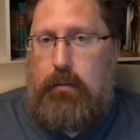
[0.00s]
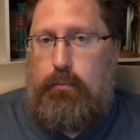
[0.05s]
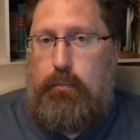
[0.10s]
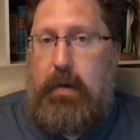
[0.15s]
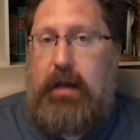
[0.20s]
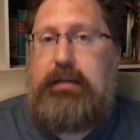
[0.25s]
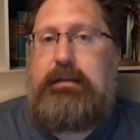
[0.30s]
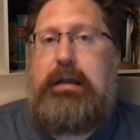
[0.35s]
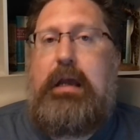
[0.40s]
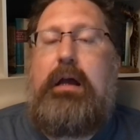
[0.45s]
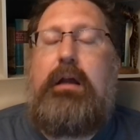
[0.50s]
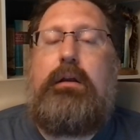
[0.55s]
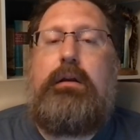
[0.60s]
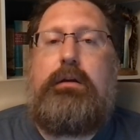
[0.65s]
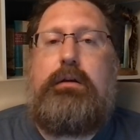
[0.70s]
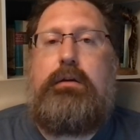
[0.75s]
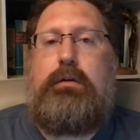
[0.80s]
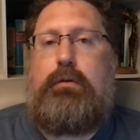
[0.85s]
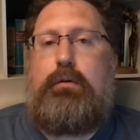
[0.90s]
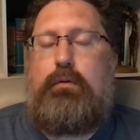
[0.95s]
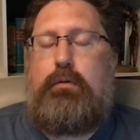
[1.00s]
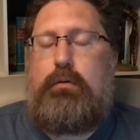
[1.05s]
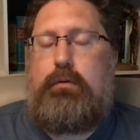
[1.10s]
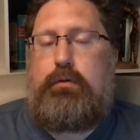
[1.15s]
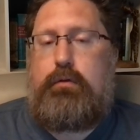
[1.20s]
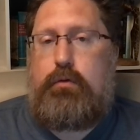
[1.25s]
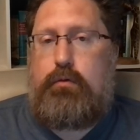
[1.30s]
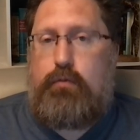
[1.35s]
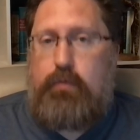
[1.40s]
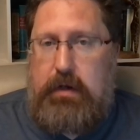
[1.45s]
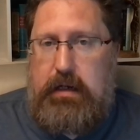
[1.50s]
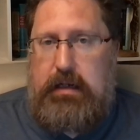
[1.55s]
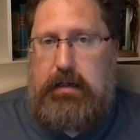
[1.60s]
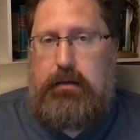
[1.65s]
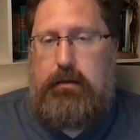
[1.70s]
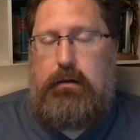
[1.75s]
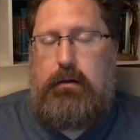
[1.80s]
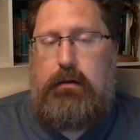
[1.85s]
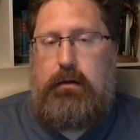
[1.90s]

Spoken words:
by telling you to read,